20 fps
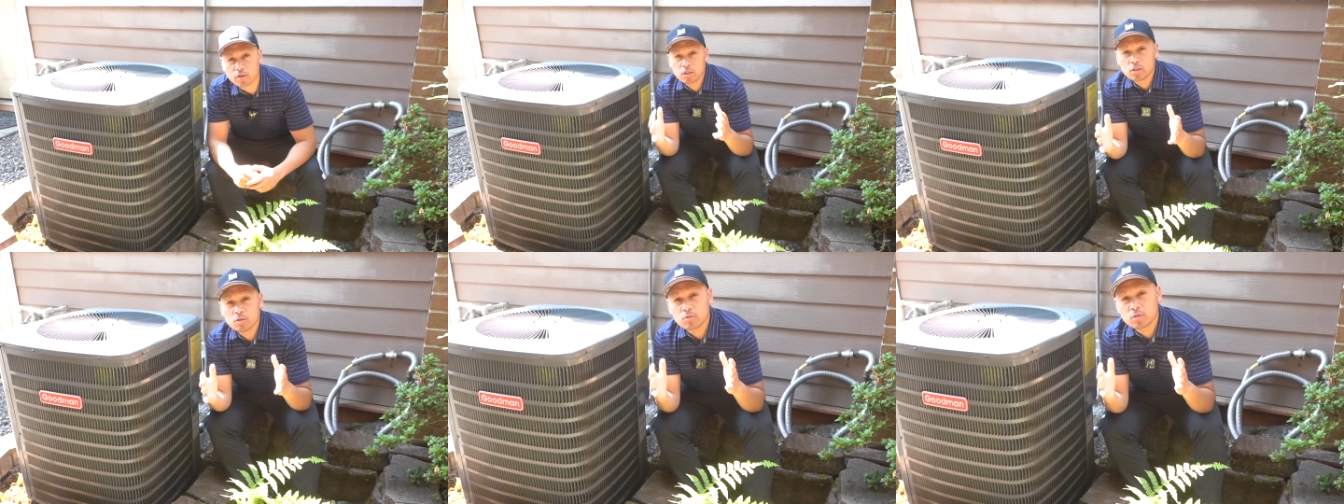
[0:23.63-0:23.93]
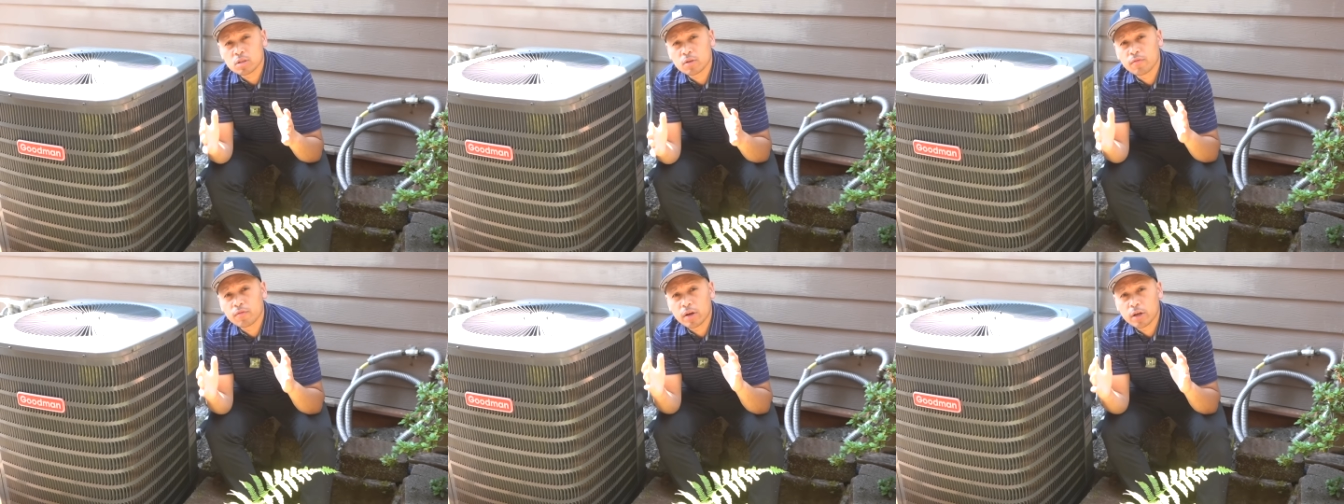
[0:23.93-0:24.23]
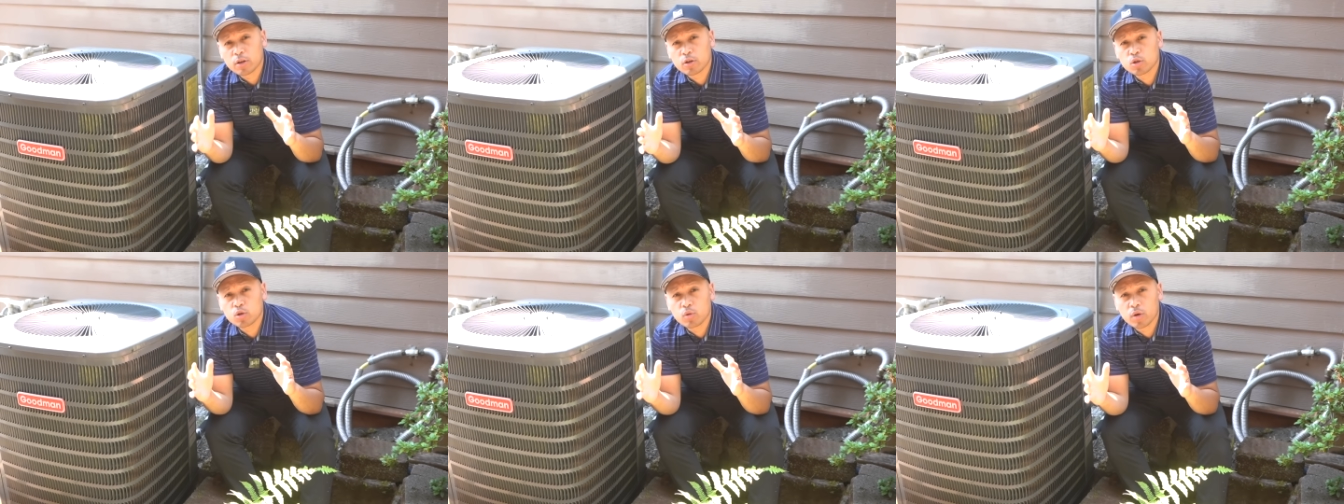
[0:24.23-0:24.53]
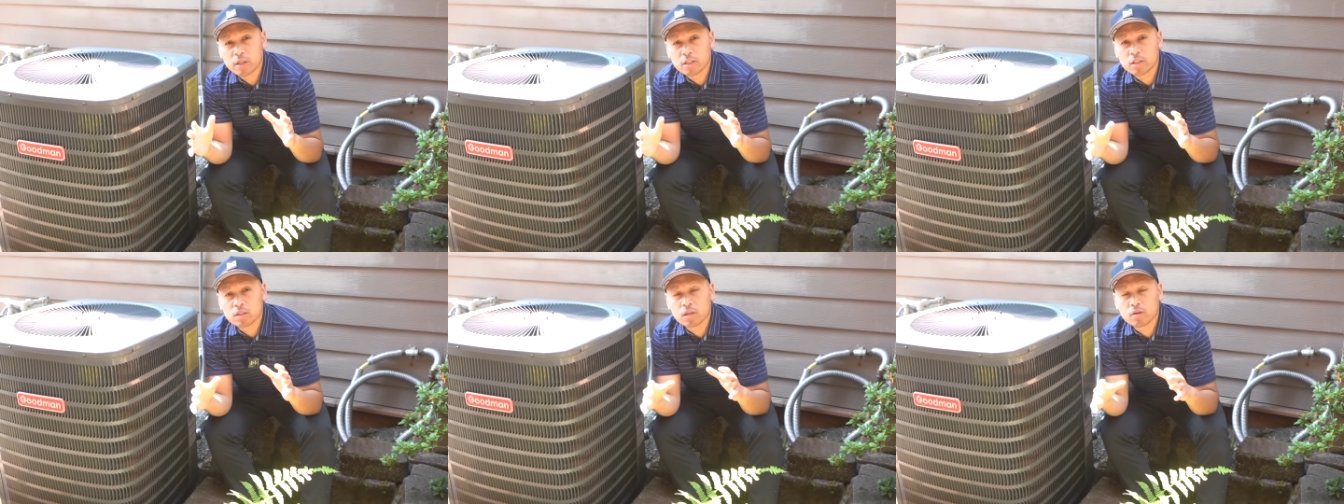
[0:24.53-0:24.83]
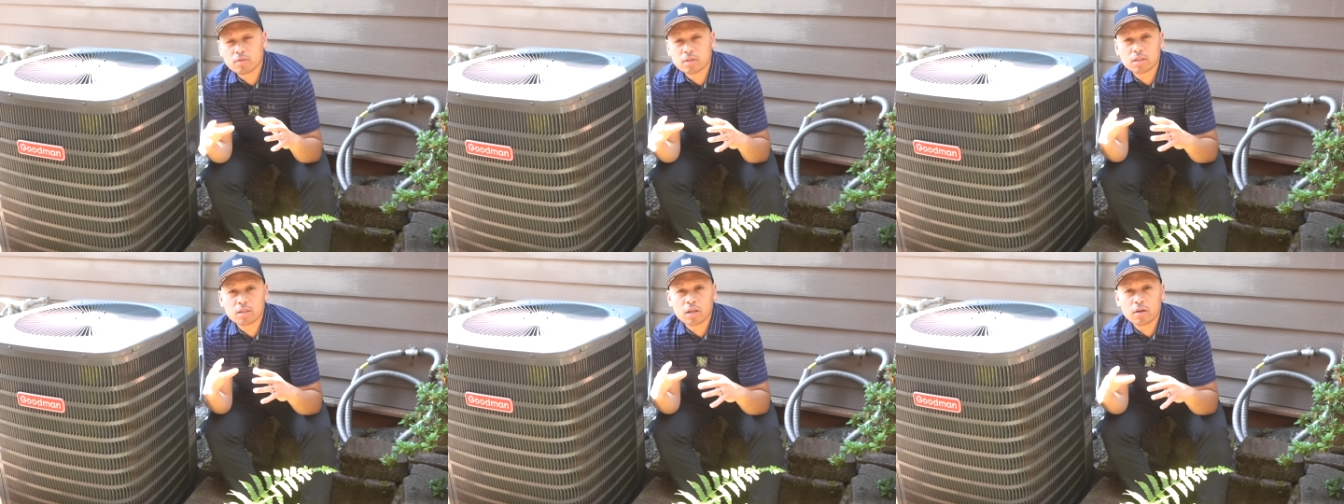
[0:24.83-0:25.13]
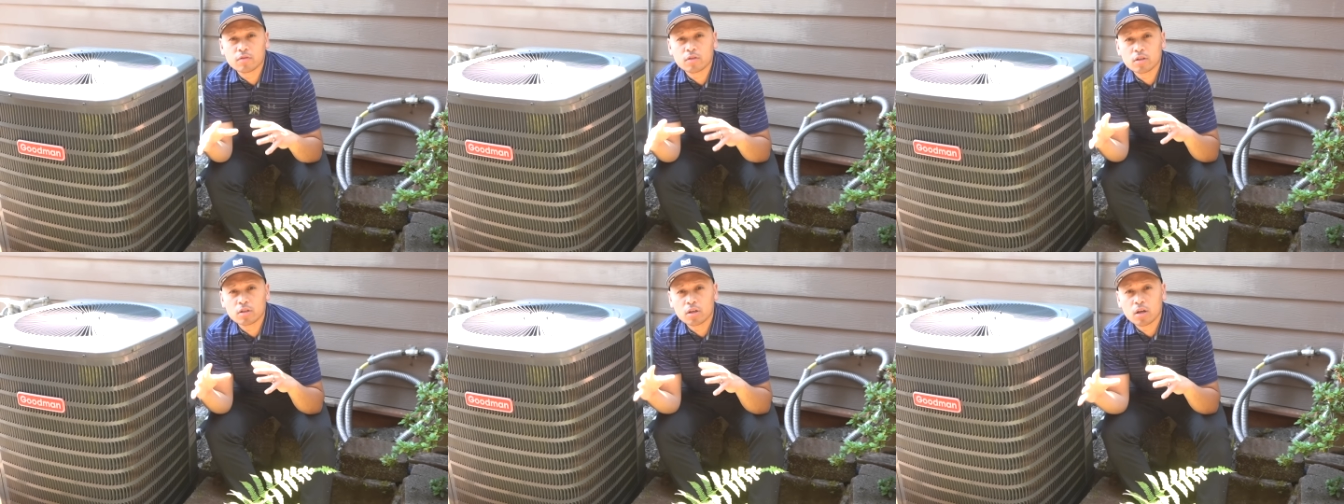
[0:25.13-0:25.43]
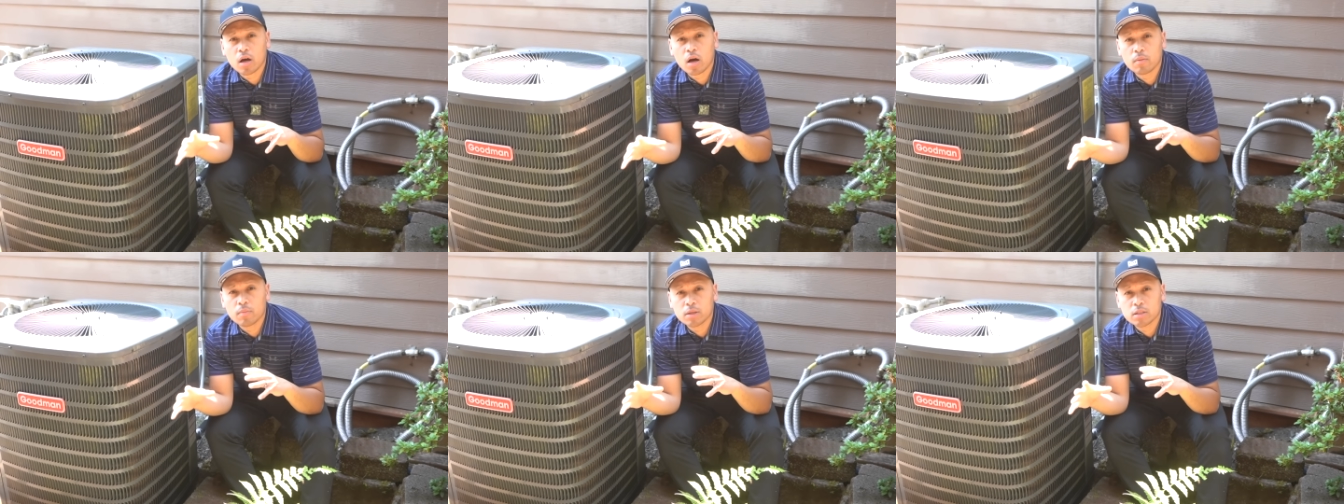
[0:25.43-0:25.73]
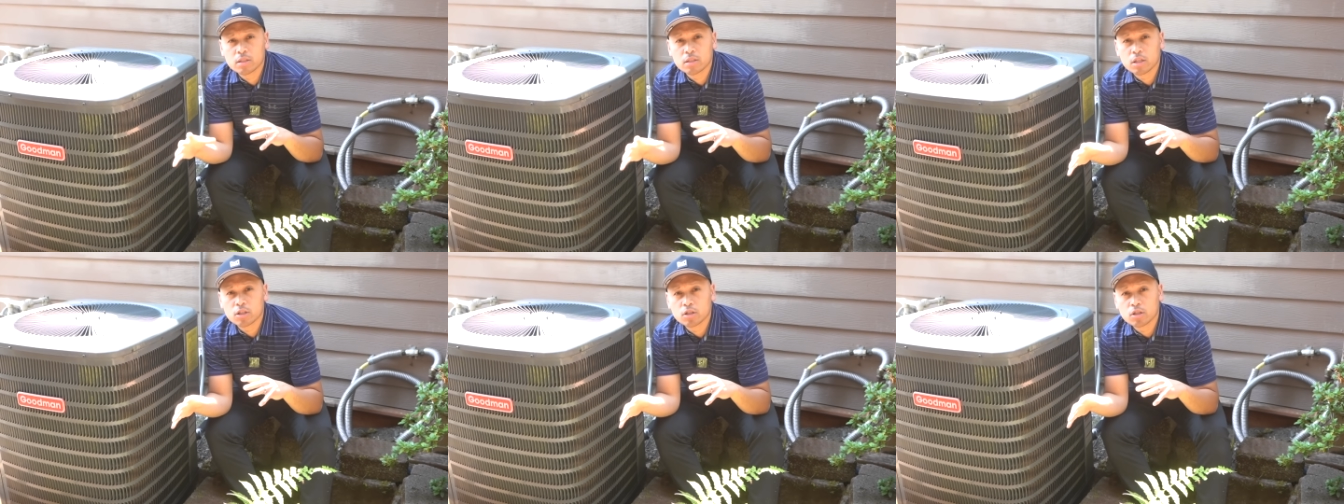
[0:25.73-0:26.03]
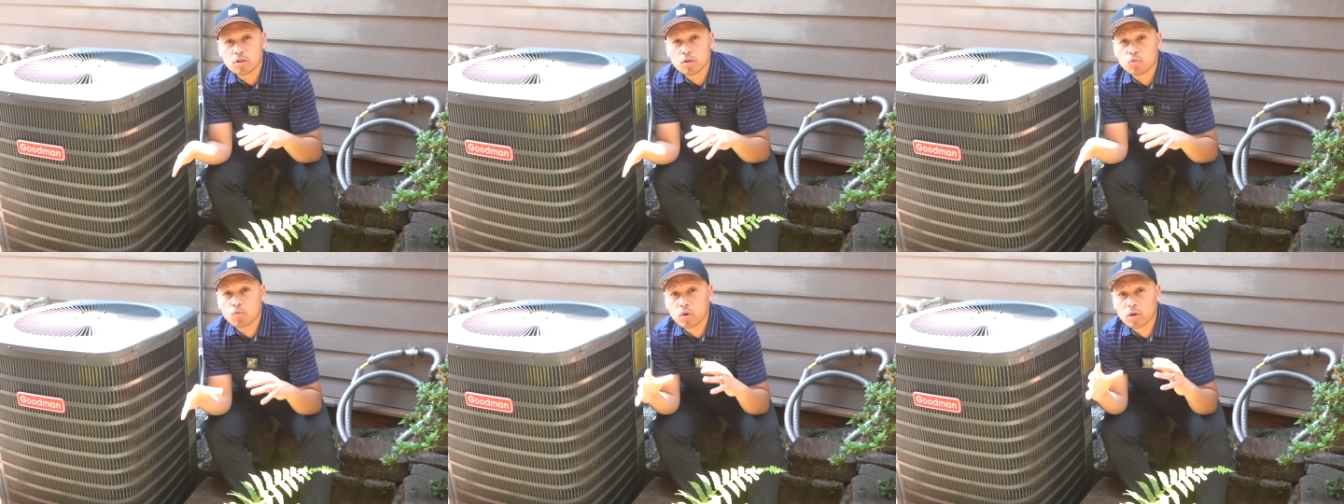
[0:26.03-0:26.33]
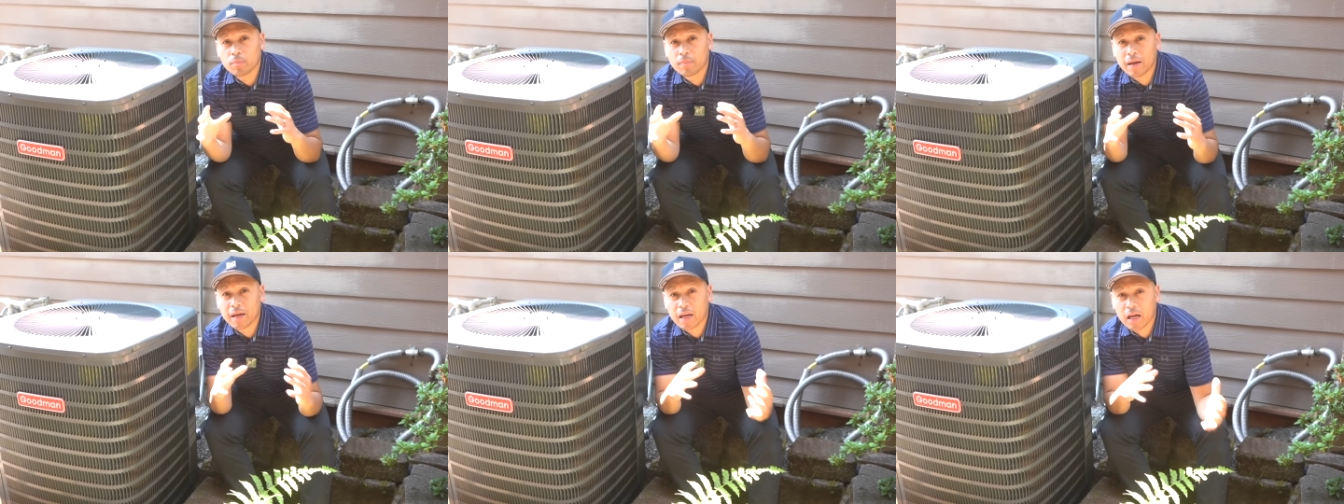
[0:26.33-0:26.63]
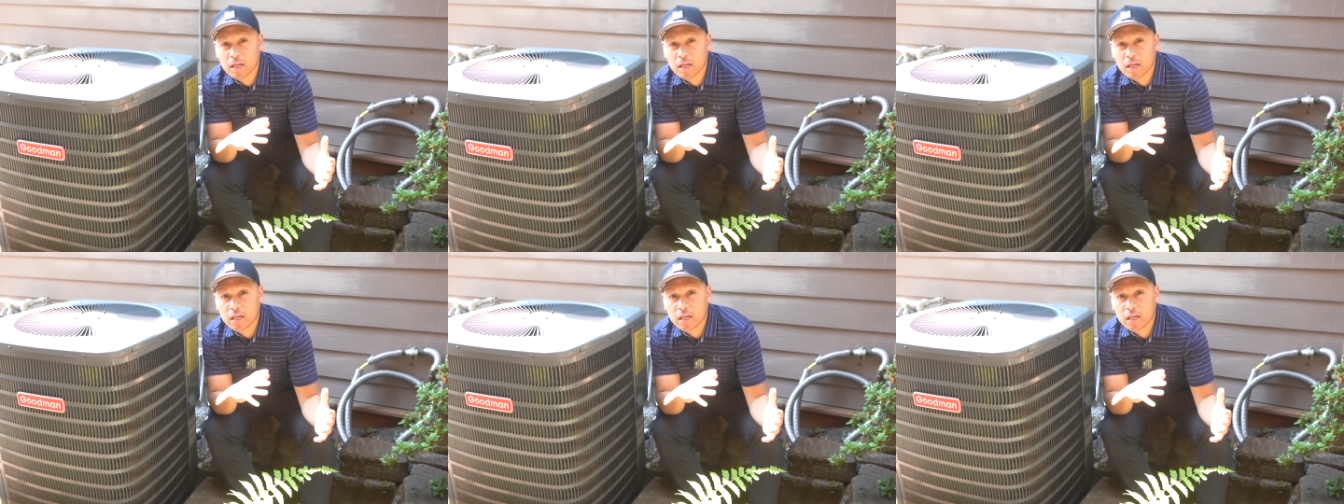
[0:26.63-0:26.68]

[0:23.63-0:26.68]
This was a very good question that was left on the comment section on one of my